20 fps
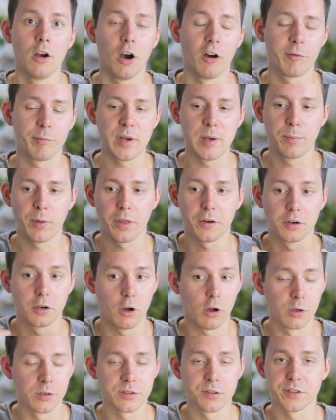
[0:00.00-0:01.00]
of people that are
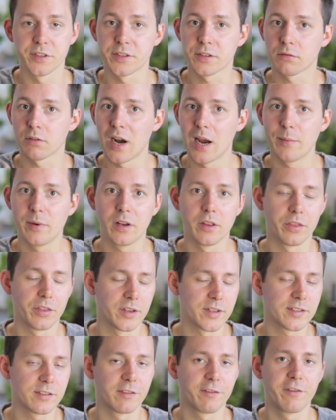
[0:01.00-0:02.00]
also describing
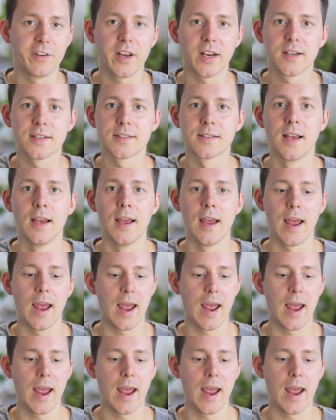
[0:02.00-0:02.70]
this fix.